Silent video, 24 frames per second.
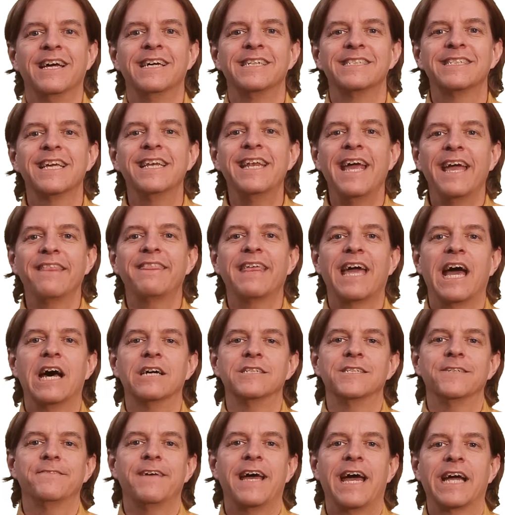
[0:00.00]
Today at the
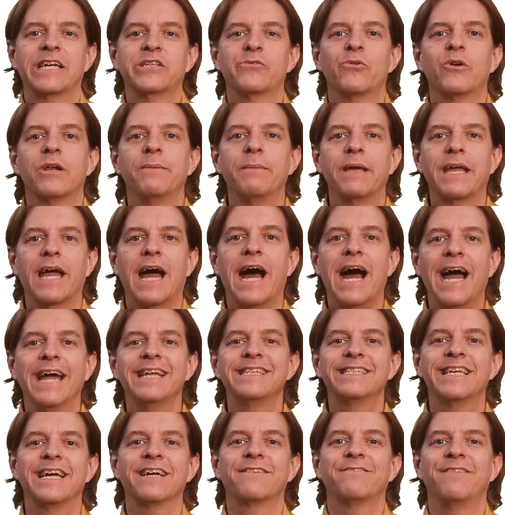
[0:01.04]
House of Hacks, we're going to make a
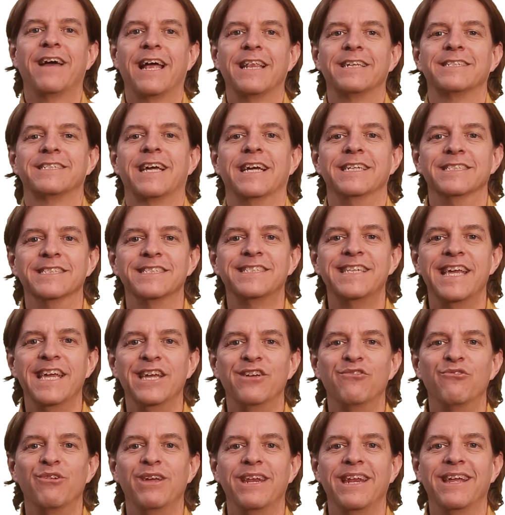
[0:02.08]
high-tech Valentine's Day
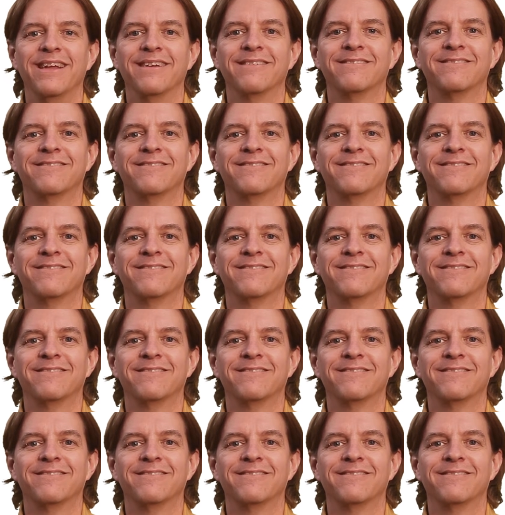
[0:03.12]
greeting.